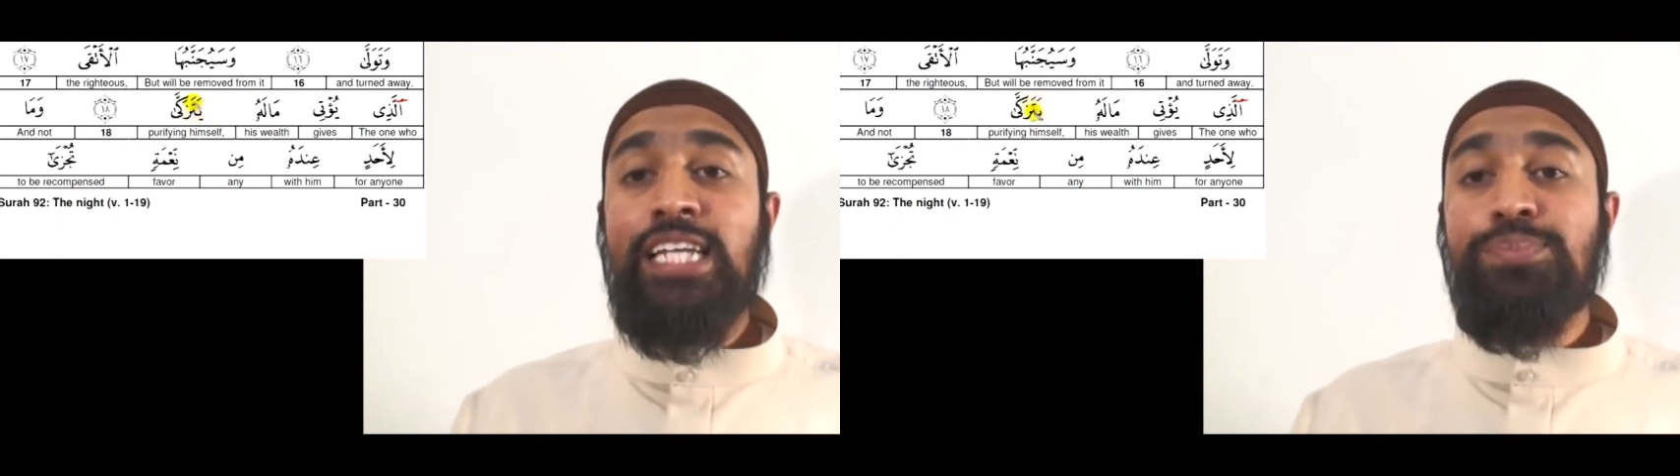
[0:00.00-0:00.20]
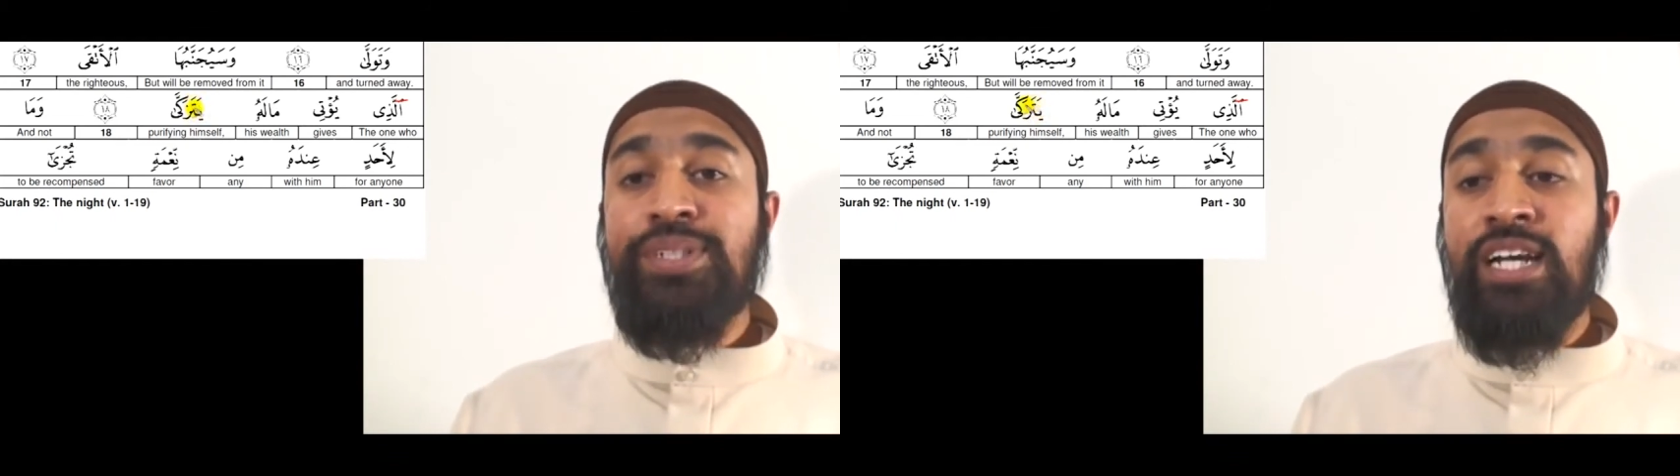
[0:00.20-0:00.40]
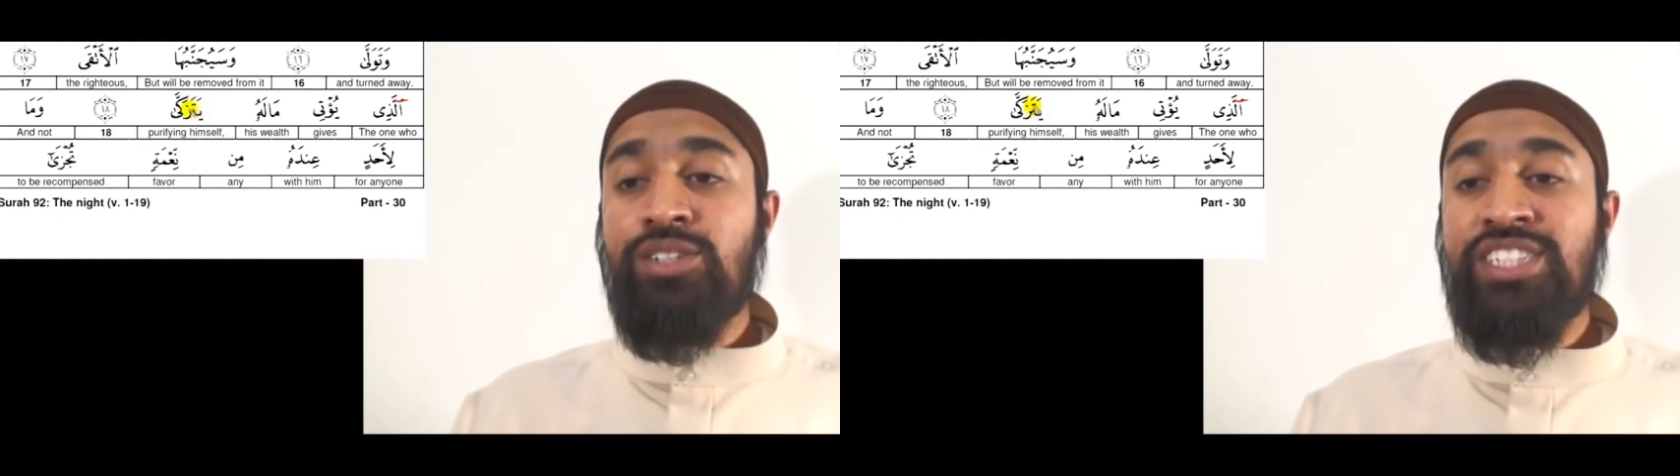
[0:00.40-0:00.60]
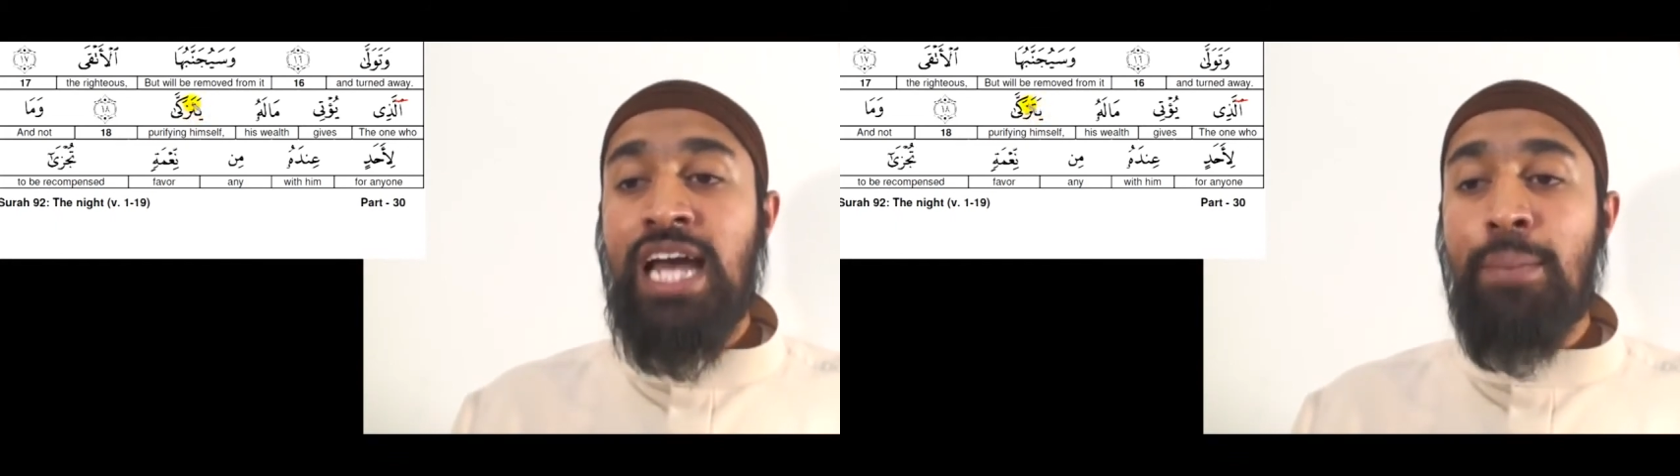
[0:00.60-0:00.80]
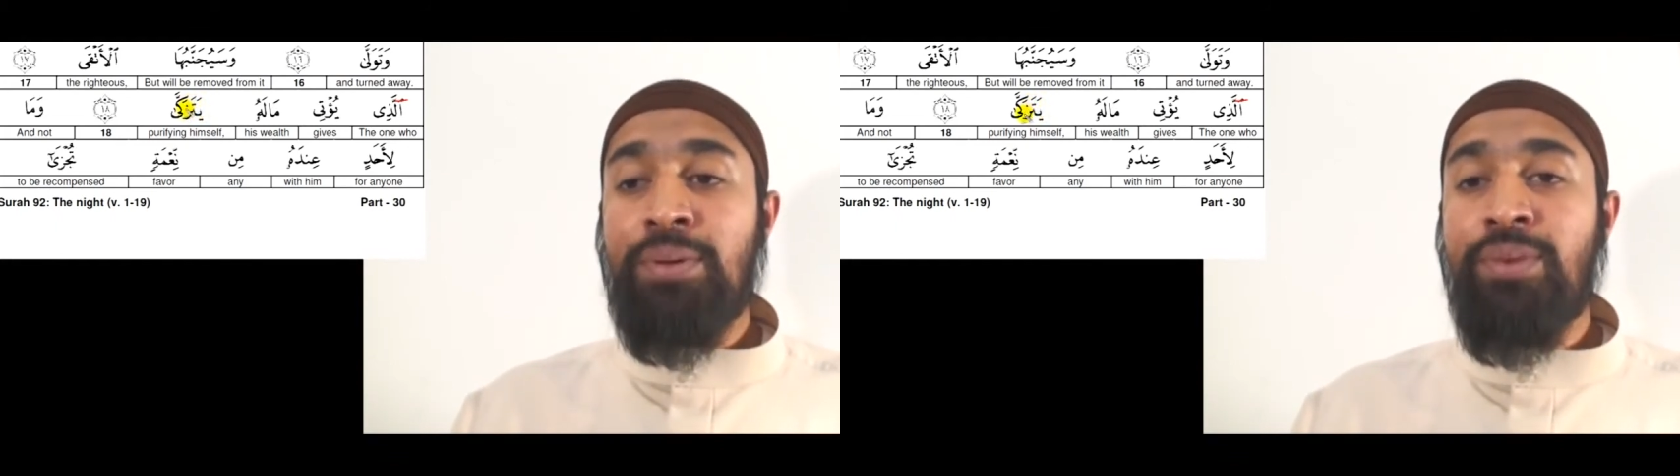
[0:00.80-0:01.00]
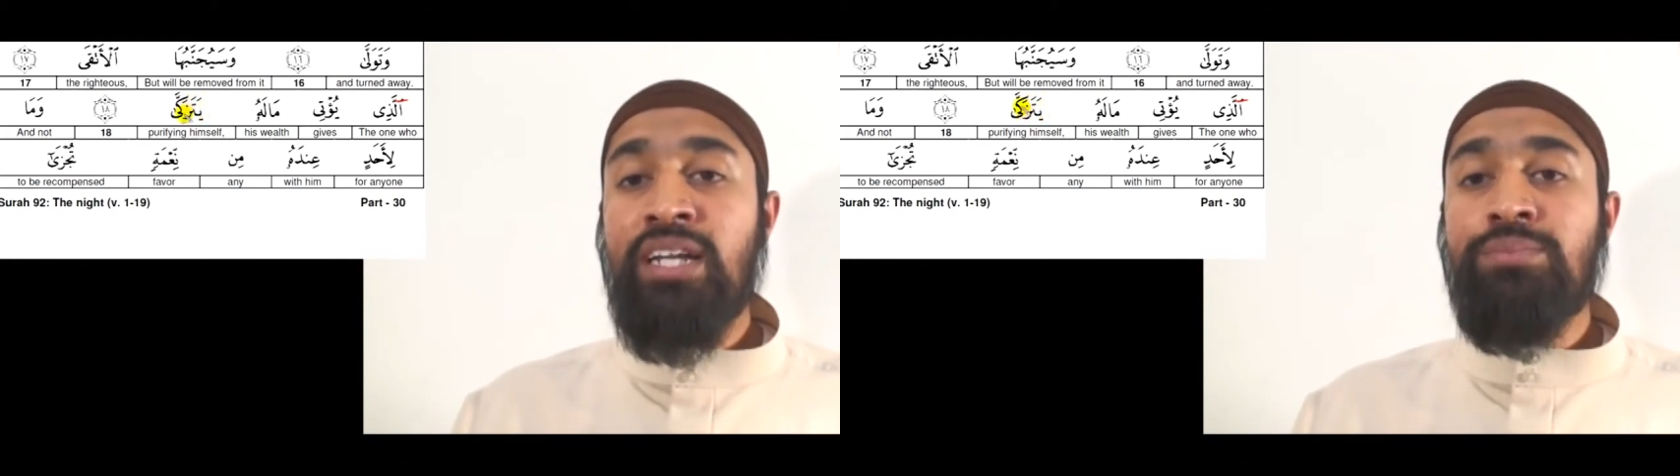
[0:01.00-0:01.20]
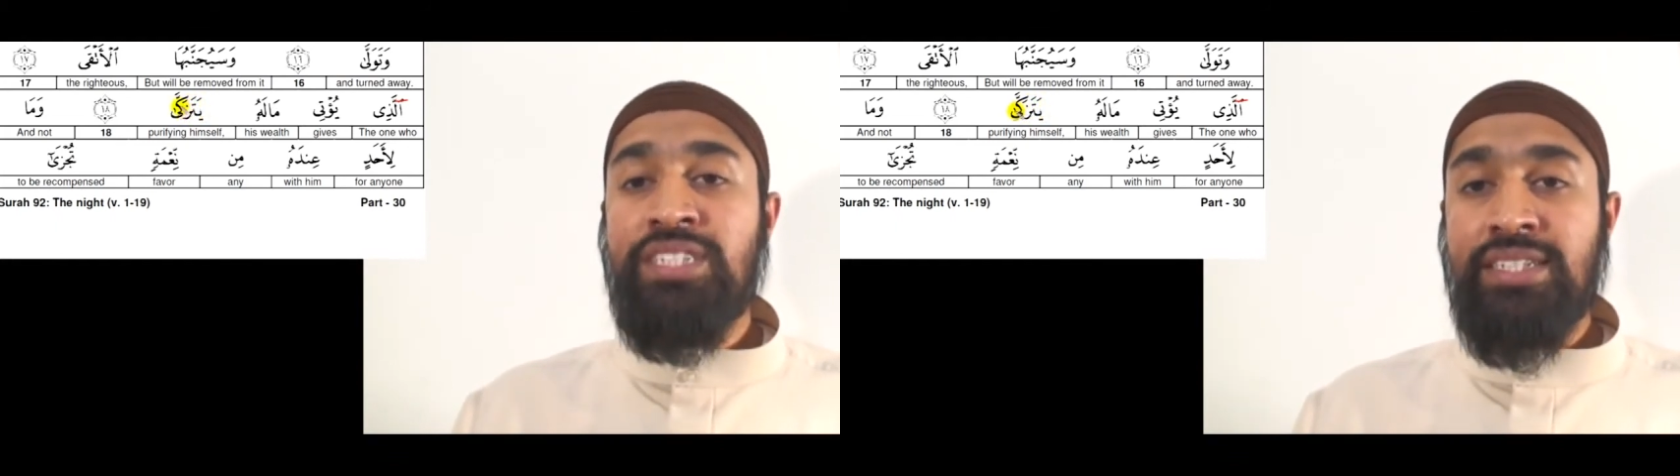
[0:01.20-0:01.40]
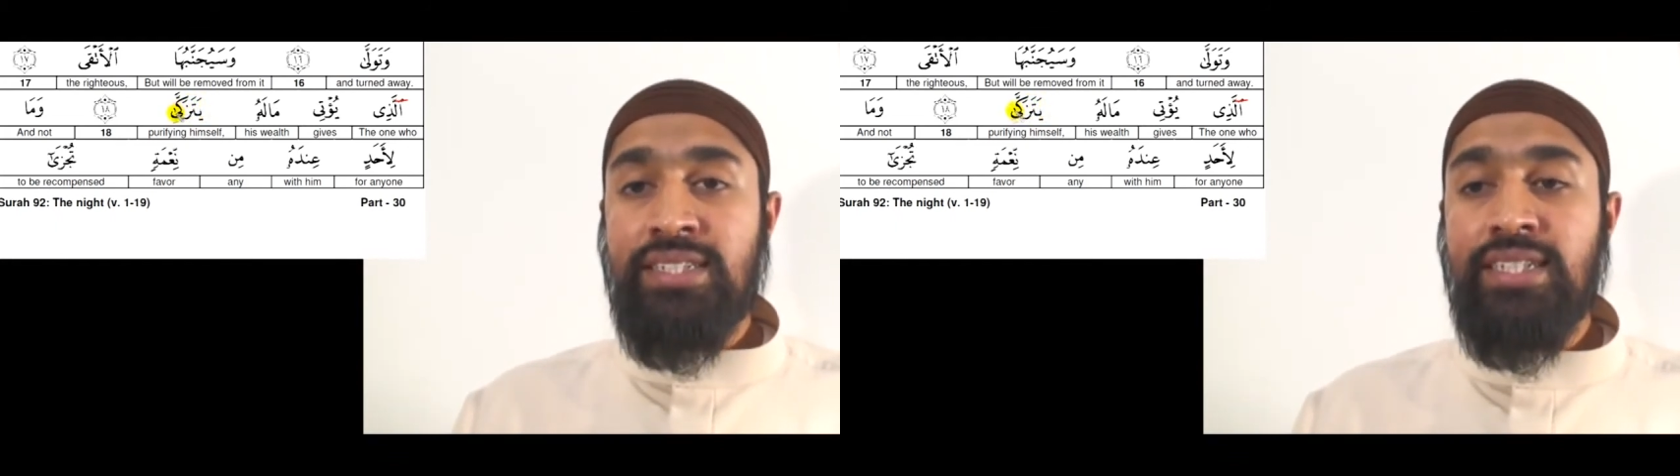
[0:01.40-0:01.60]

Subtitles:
is pronounced top and bottom teeth